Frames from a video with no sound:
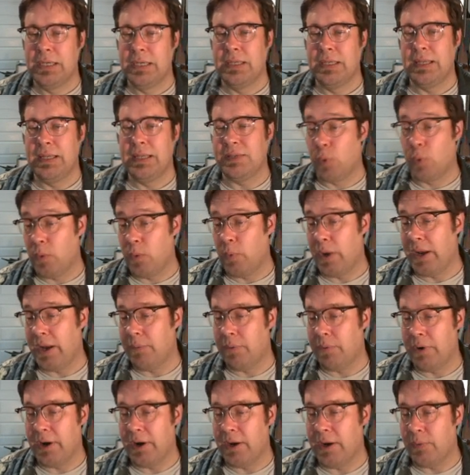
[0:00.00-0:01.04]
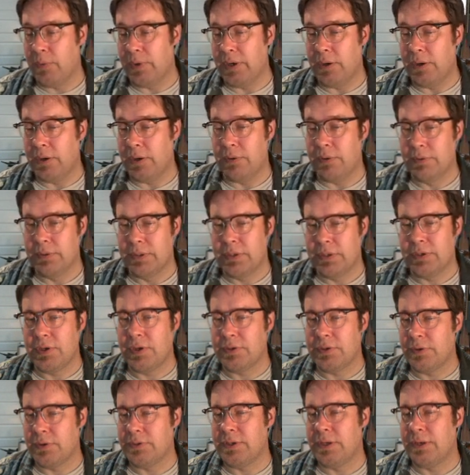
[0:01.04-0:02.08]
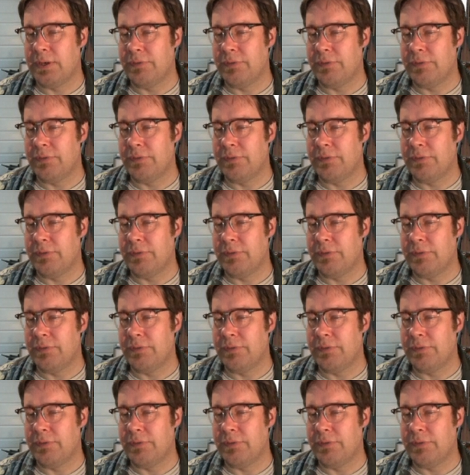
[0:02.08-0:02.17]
That's one way to break a window. There's all sorts of